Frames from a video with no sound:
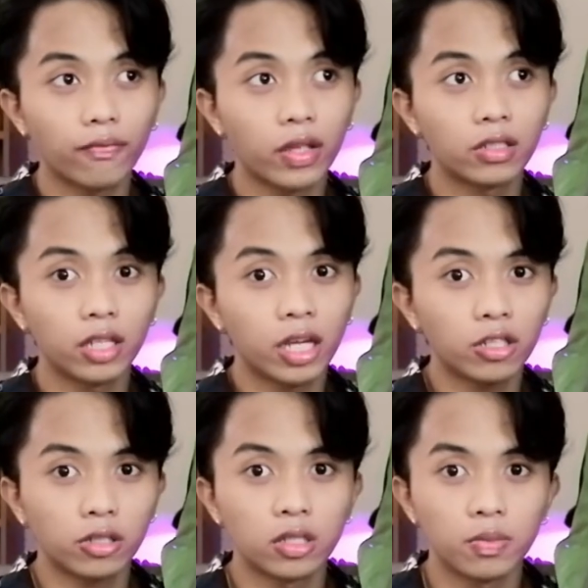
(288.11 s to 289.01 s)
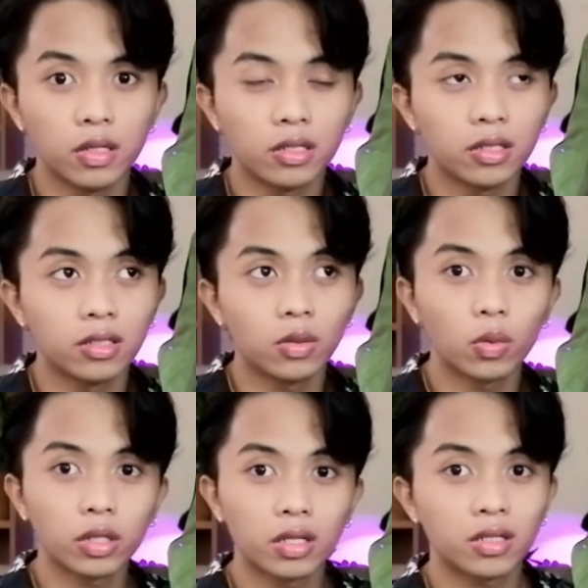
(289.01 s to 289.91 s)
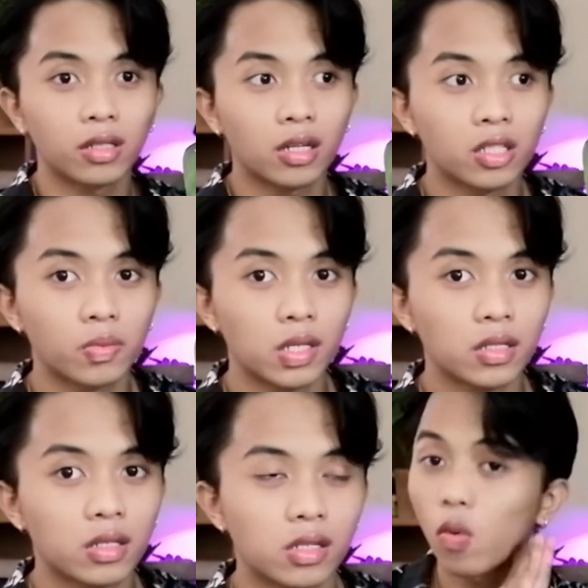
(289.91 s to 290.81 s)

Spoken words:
endangered species or extinct species.